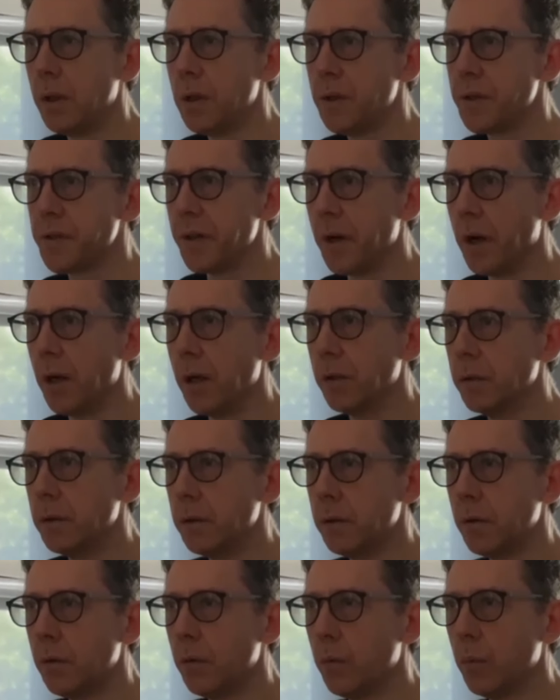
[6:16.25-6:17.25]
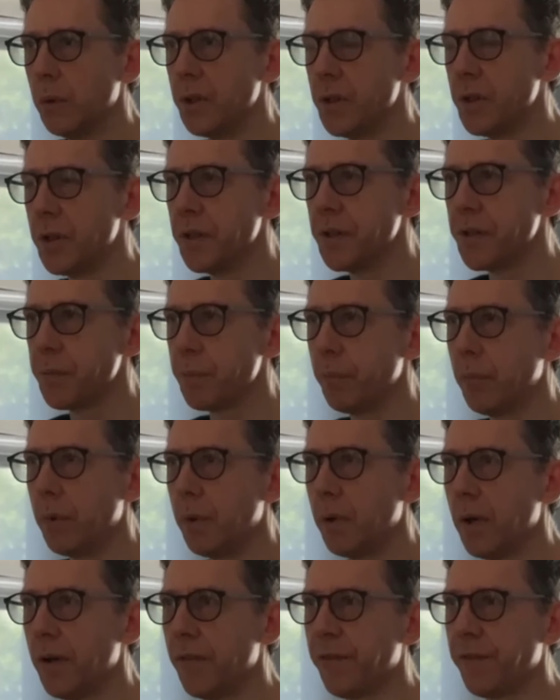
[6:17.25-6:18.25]
style, which is
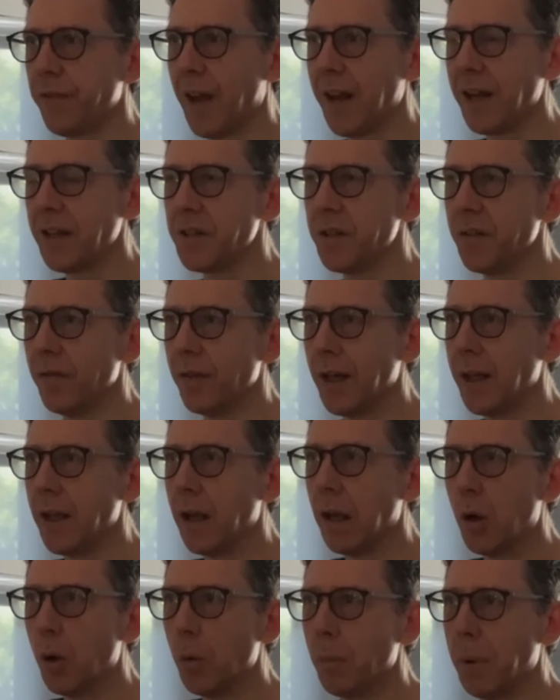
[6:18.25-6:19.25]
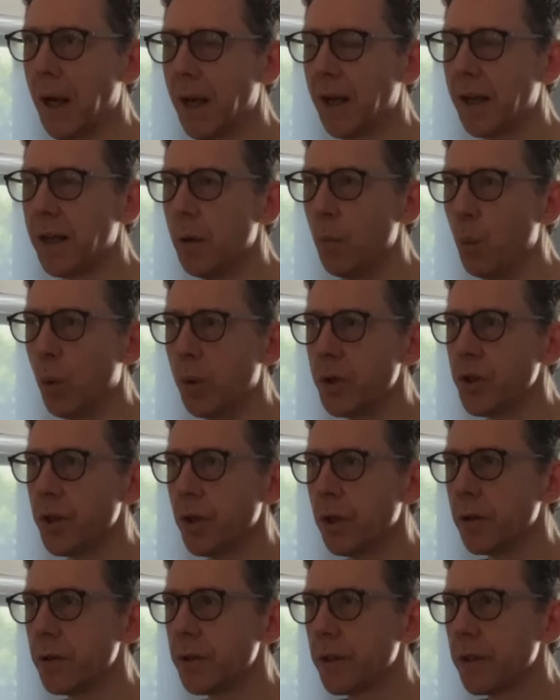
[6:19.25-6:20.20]
effectively a long black in one shot.